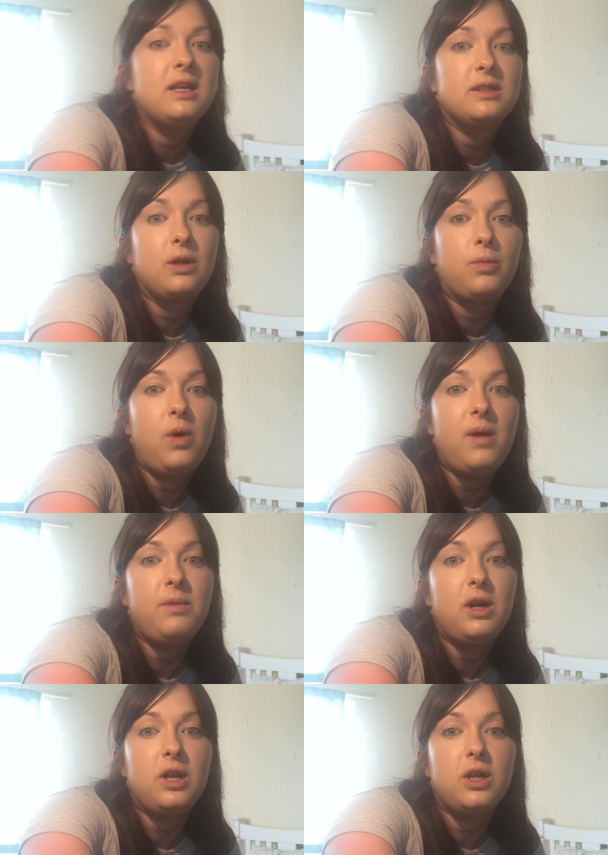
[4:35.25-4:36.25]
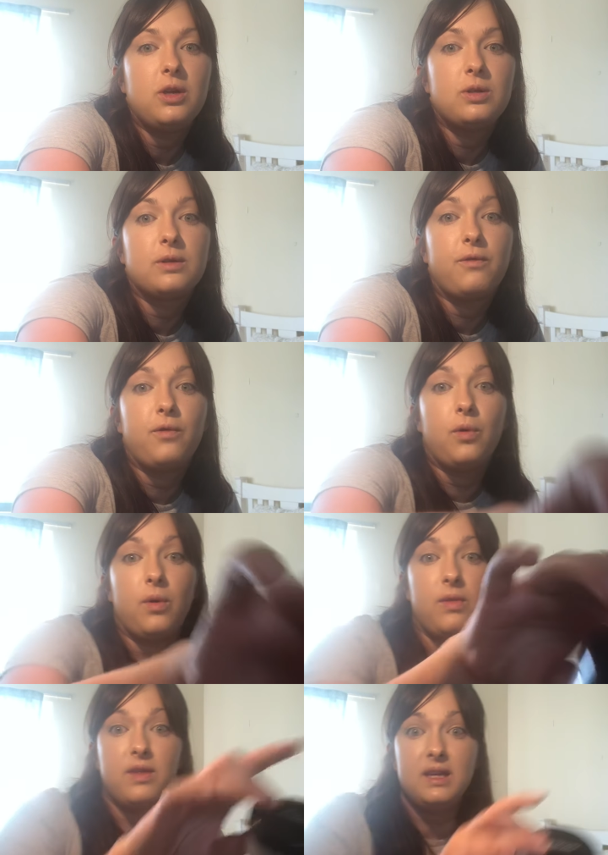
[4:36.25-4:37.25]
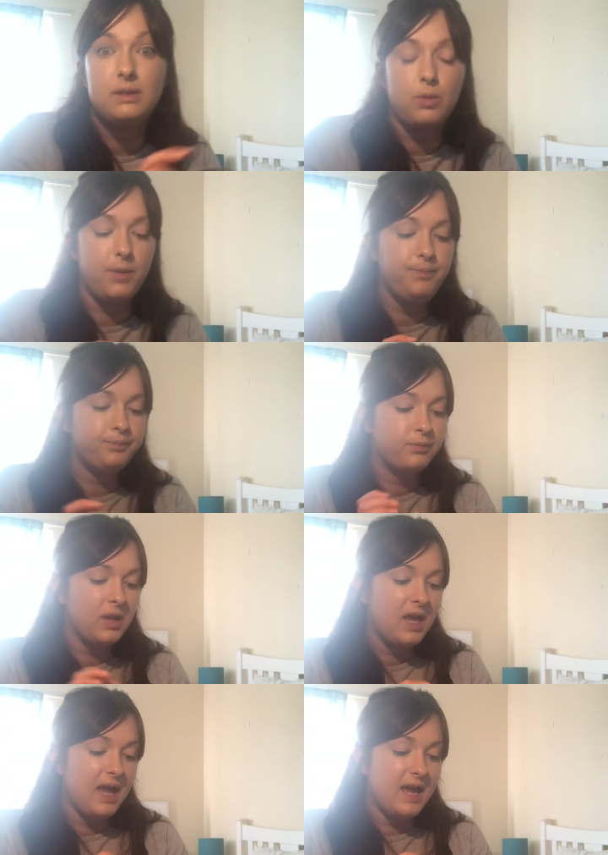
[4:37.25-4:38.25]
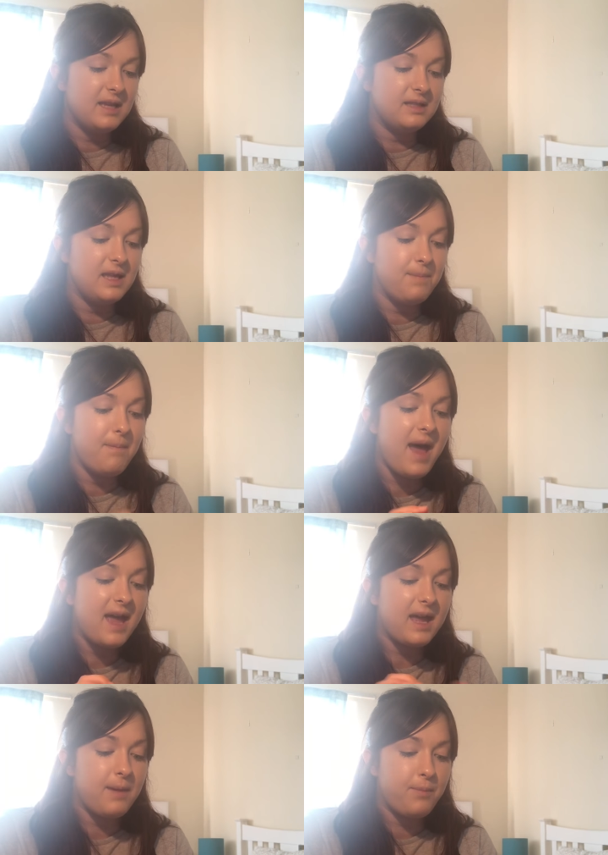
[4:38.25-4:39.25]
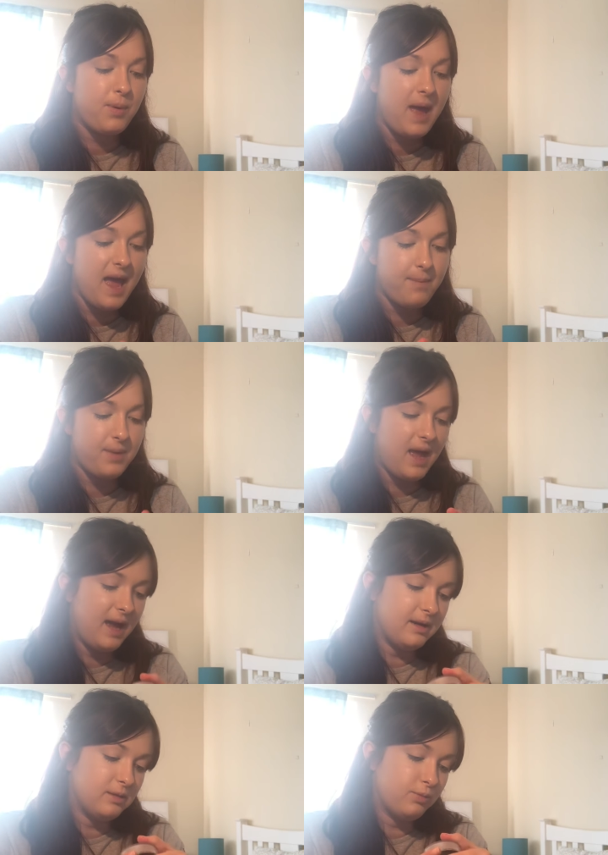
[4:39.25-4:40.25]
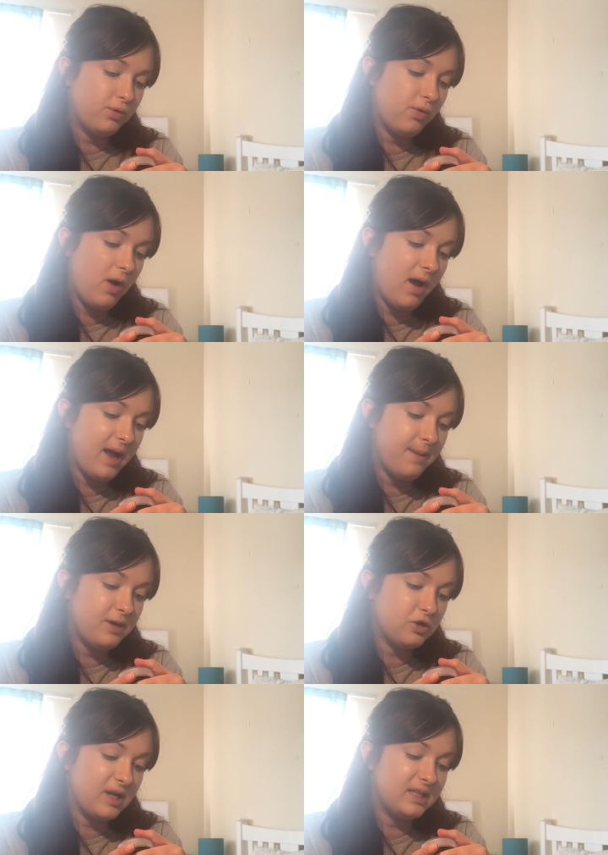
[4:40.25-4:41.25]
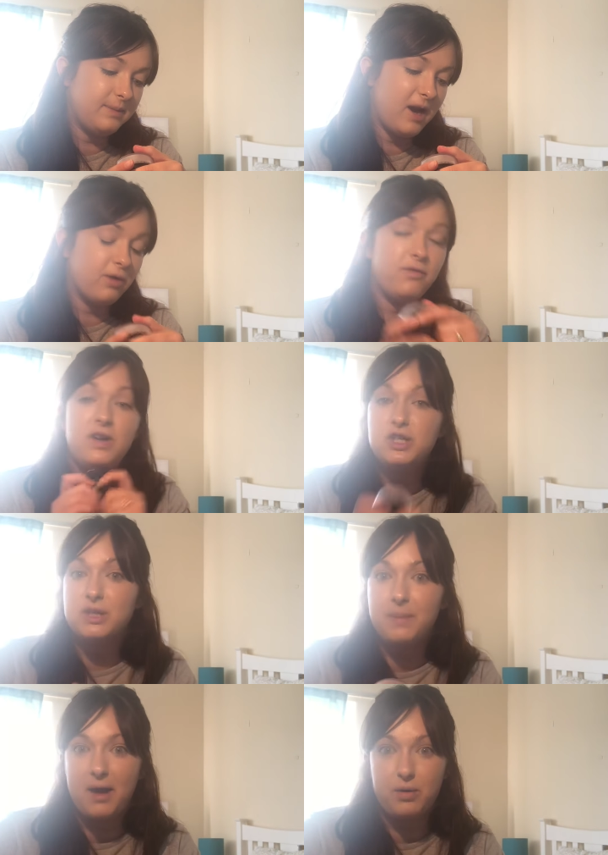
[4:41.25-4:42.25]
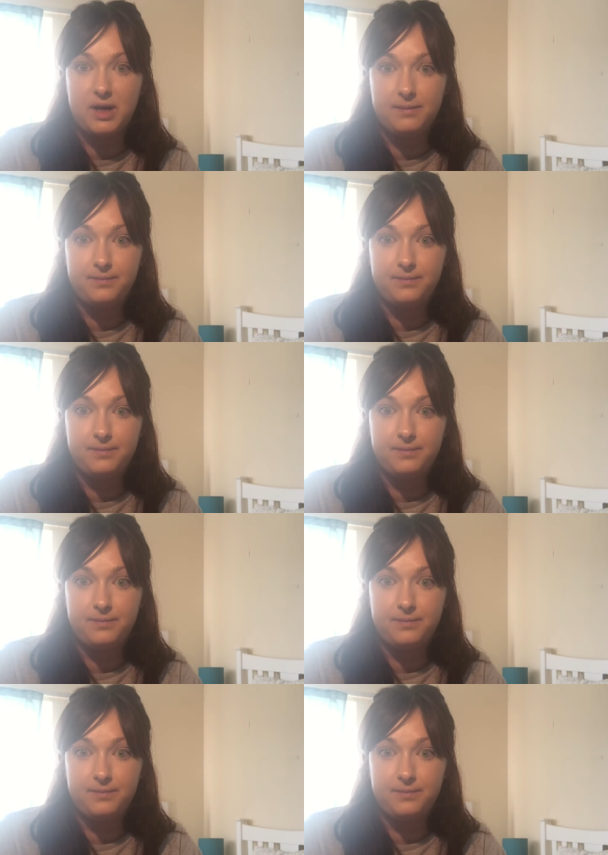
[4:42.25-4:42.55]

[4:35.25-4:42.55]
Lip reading: So what I'm going to use for this one is the MAC Pep and Prime Transparent Finishing Powder.